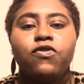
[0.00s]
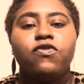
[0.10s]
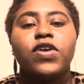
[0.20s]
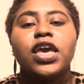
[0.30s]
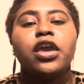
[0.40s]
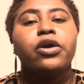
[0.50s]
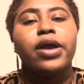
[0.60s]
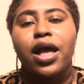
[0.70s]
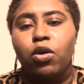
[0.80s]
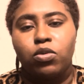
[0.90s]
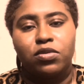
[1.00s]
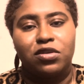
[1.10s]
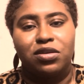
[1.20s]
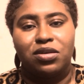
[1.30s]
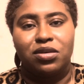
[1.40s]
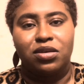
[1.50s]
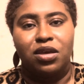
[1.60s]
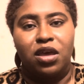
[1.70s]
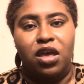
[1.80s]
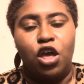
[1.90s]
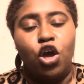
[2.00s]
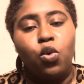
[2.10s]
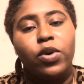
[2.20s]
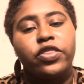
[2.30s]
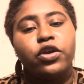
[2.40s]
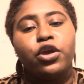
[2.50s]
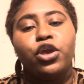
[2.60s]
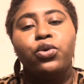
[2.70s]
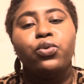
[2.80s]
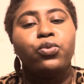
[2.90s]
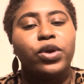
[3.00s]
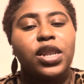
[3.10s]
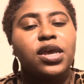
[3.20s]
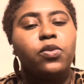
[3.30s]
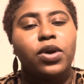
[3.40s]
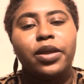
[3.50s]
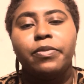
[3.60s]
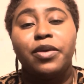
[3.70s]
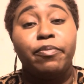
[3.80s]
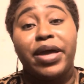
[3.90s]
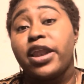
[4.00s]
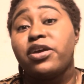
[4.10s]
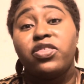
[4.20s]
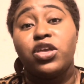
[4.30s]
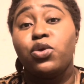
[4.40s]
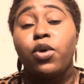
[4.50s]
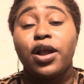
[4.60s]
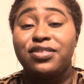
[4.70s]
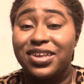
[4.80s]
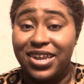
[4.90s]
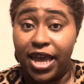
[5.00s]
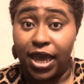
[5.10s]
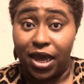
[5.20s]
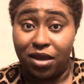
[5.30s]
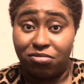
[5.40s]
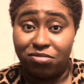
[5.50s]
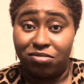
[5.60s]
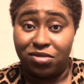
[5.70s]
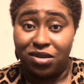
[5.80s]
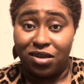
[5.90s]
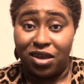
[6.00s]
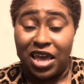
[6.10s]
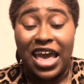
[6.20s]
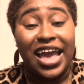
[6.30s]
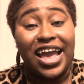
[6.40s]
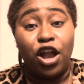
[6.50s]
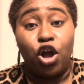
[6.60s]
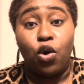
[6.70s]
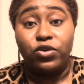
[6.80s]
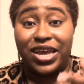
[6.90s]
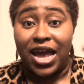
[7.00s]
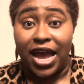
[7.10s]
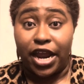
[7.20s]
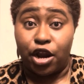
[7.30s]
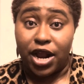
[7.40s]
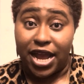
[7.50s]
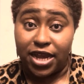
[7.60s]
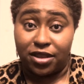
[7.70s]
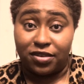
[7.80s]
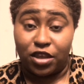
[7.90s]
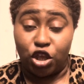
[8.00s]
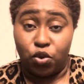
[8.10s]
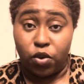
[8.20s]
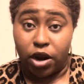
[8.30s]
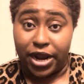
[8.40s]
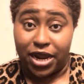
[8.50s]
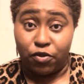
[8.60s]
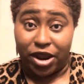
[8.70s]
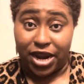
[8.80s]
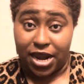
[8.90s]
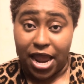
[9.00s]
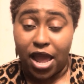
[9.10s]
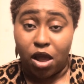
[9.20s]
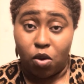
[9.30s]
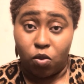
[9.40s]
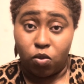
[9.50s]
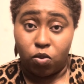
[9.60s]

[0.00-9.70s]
Figure out whether you really want to be better than you are today and go to higher heights than you are at right now